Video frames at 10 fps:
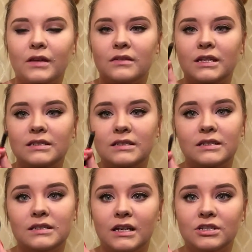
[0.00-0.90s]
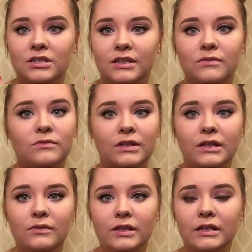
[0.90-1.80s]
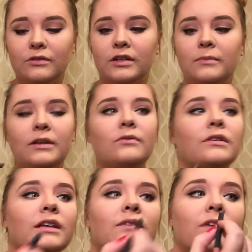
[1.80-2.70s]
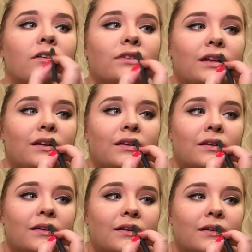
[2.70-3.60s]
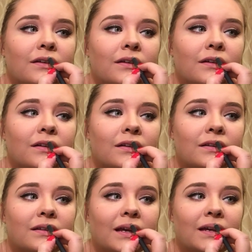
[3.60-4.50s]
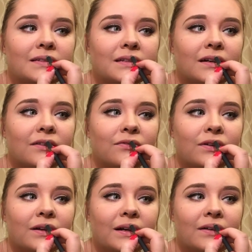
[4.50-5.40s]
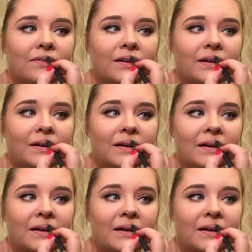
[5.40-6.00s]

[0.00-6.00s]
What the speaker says: This is actually really creamy, really velvety. It stays on forever.